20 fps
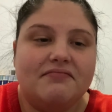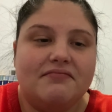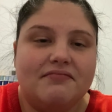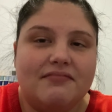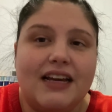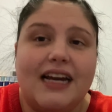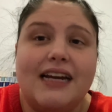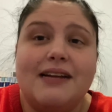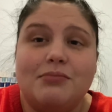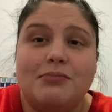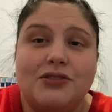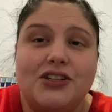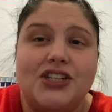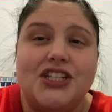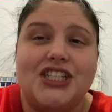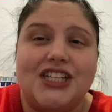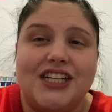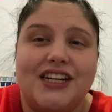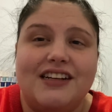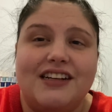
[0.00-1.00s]
I
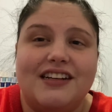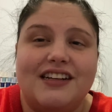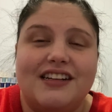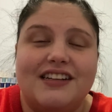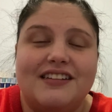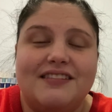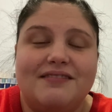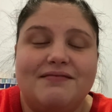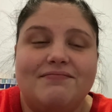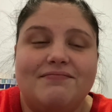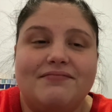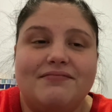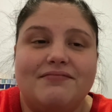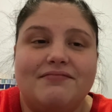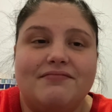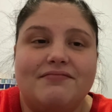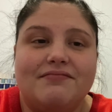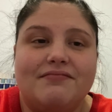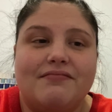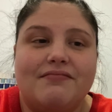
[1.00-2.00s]
appreciate it.
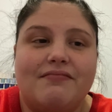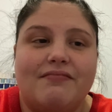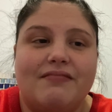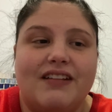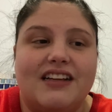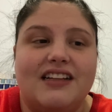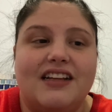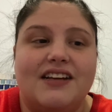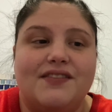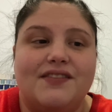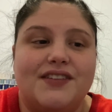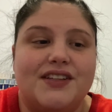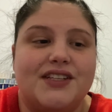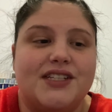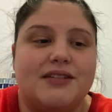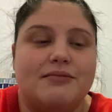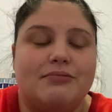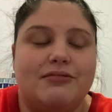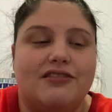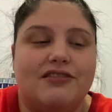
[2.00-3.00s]
I love the
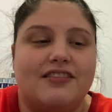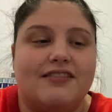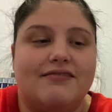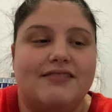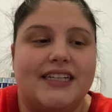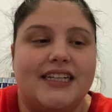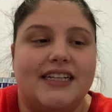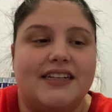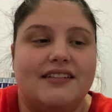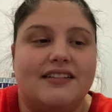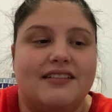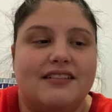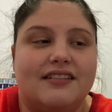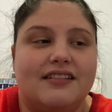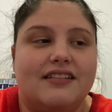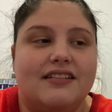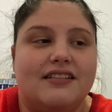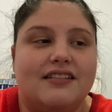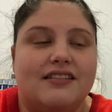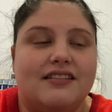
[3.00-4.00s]
support we get.
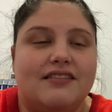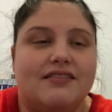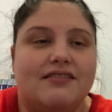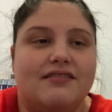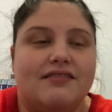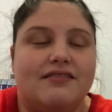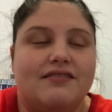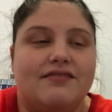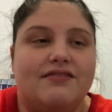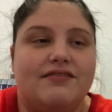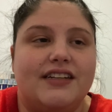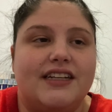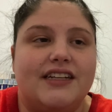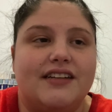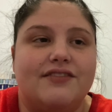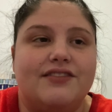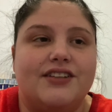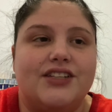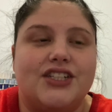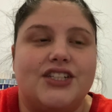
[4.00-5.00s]
We
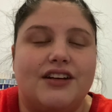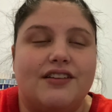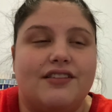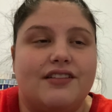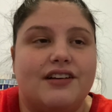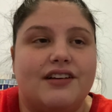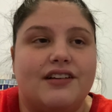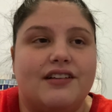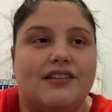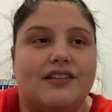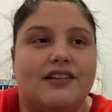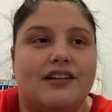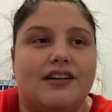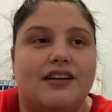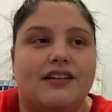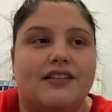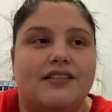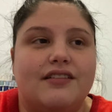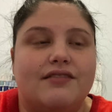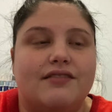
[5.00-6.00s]
give each other
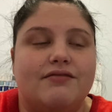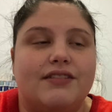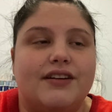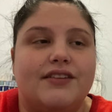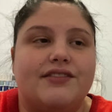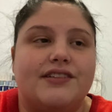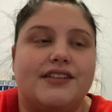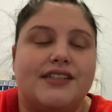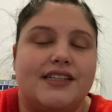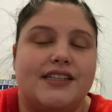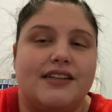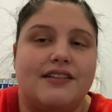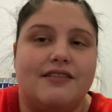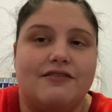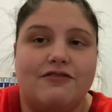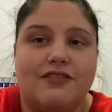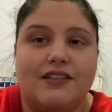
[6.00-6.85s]
and we receive.